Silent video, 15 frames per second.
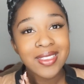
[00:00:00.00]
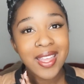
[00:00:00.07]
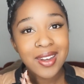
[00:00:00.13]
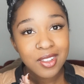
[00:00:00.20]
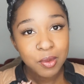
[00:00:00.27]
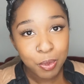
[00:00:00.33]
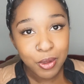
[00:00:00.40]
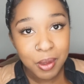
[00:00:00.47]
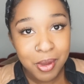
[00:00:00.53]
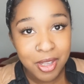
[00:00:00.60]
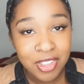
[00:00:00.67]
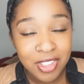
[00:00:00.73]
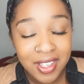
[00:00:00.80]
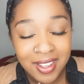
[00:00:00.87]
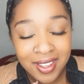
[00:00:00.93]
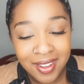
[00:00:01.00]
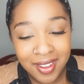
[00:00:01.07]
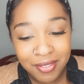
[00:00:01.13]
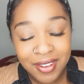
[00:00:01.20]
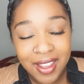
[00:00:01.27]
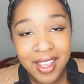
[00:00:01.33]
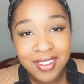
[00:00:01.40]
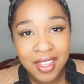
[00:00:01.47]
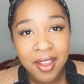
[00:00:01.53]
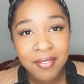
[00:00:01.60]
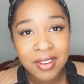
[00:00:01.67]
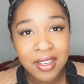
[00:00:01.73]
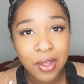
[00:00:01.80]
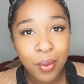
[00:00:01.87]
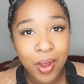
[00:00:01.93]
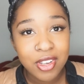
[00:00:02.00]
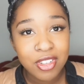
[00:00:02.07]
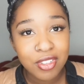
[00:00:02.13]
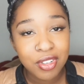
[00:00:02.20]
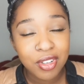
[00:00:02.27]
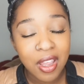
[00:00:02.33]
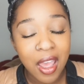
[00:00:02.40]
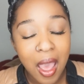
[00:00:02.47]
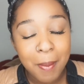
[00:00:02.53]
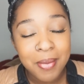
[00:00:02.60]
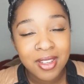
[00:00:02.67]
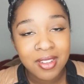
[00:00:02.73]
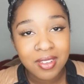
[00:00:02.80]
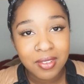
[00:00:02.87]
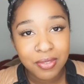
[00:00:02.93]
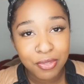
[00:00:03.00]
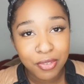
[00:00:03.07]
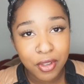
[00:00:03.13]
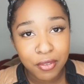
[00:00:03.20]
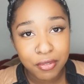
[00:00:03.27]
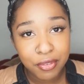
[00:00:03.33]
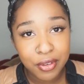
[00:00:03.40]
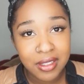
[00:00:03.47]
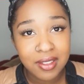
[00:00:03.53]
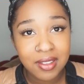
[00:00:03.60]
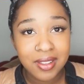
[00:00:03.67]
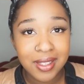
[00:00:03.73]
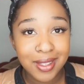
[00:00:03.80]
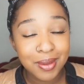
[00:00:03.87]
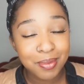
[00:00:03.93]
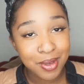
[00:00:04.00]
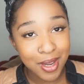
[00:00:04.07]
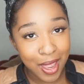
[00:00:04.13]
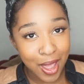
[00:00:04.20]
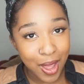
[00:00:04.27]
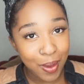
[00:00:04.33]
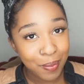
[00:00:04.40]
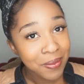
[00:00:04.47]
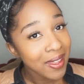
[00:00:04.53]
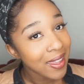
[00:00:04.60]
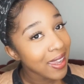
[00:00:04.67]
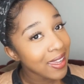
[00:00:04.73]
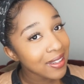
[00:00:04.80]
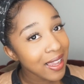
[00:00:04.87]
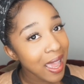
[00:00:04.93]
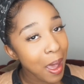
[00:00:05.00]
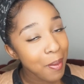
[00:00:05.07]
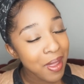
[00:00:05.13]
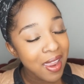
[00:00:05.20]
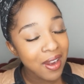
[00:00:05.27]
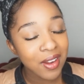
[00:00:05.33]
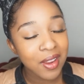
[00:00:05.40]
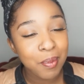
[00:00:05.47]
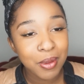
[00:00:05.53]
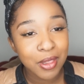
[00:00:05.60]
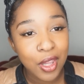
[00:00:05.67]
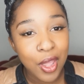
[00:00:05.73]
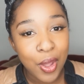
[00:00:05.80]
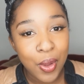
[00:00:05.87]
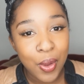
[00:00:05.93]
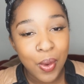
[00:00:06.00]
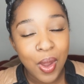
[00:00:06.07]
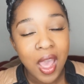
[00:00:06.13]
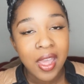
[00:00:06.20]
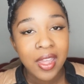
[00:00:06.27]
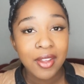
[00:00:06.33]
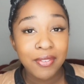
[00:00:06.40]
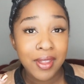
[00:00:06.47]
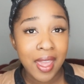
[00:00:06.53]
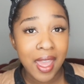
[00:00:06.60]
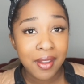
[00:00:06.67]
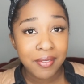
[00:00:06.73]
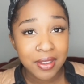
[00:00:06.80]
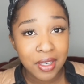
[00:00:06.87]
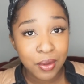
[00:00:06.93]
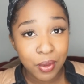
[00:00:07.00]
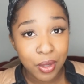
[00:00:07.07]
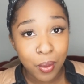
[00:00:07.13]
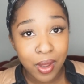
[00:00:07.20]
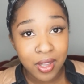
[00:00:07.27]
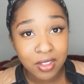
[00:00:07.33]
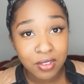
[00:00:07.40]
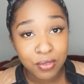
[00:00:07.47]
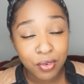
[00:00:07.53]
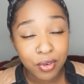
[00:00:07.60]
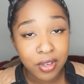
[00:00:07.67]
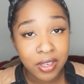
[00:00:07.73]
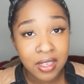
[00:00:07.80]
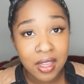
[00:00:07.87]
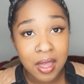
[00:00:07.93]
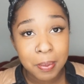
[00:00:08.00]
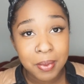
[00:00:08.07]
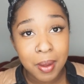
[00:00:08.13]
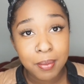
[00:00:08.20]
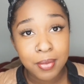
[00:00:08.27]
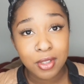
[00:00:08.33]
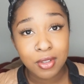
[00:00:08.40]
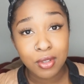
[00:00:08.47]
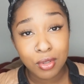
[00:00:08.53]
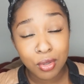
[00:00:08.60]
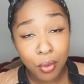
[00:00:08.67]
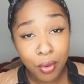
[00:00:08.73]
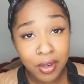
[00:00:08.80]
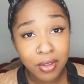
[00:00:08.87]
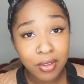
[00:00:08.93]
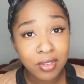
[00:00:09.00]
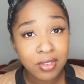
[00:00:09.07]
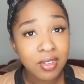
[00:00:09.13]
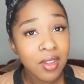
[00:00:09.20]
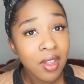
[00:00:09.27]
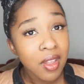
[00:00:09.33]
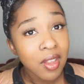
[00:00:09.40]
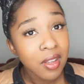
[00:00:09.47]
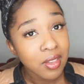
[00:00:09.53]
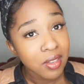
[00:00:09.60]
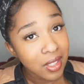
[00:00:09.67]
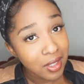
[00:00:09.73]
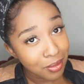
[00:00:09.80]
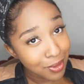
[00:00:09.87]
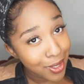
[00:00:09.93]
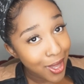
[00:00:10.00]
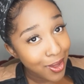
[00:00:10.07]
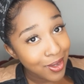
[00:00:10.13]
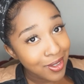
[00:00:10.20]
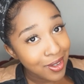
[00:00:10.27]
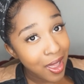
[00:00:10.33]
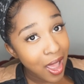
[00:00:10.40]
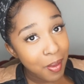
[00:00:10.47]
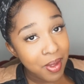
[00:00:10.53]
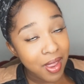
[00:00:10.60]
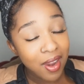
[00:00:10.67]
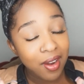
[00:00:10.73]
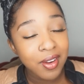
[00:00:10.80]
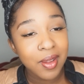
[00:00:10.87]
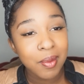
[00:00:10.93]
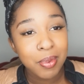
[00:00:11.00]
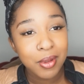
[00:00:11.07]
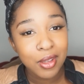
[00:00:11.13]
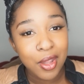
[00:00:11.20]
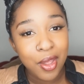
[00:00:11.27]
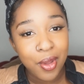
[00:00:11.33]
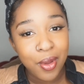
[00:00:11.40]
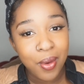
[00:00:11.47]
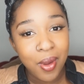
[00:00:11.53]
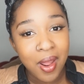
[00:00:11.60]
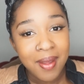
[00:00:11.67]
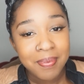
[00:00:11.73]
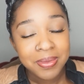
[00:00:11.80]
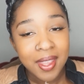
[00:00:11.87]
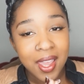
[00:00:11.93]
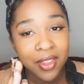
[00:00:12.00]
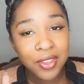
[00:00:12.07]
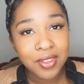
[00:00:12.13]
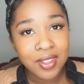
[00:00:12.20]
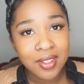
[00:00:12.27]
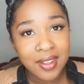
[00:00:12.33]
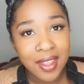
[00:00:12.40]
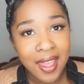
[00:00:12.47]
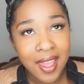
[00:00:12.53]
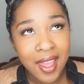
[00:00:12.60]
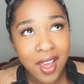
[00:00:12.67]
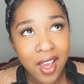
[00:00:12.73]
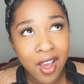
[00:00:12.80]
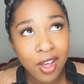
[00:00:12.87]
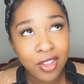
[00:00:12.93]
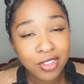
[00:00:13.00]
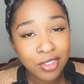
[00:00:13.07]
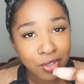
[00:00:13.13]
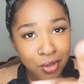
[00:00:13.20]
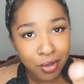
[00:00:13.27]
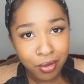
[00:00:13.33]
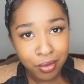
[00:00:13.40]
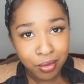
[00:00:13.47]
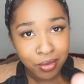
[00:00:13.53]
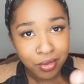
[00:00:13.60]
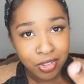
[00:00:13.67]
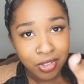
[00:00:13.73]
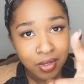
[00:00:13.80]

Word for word: that is pretty much it if you guys have any questions or comments feel free to leave them down in the comment area below if you have any requests for any upcoming tutorials leave them down in the comment area below other than that also